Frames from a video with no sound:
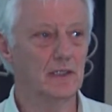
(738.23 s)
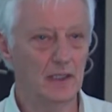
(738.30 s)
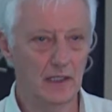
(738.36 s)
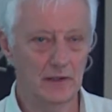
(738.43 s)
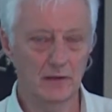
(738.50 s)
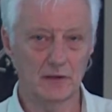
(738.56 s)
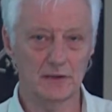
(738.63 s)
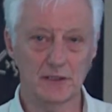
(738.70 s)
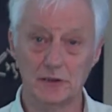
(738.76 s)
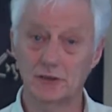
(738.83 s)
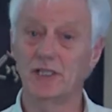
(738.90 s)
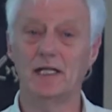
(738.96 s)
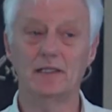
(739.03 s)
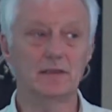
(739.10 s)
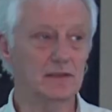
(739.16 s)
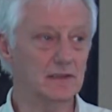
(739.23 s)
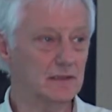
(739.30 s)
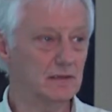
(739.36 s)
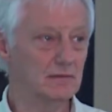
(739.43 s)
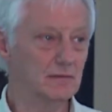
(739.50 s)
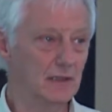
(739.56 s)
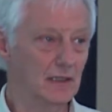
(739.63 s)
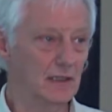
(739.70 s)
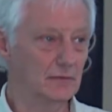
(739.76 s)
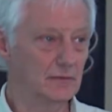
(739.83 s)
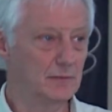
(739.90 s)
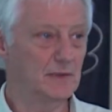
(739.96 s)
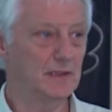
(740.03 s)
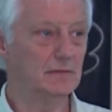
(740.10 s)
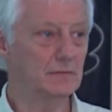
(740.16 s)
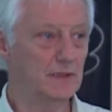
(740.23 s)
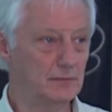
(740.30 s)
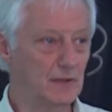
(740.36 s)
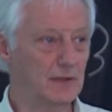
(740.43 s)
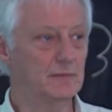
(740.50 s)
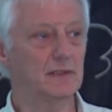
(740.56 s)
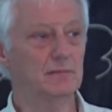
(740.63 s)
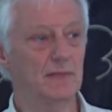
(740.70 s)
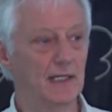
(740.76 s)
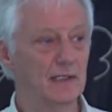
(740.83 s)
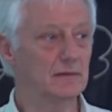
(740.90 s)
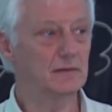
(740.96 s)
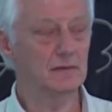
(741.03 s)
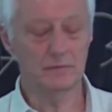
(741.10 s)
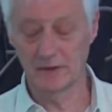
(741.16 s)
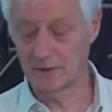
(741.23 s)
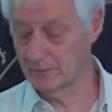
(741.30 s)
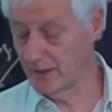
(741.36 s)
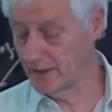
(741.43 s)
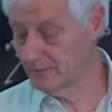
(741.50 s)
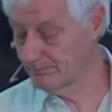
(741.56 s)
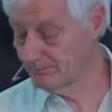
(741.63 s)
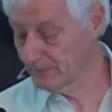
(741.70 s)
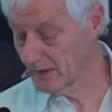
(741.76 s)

and also genders, women with women, men with men.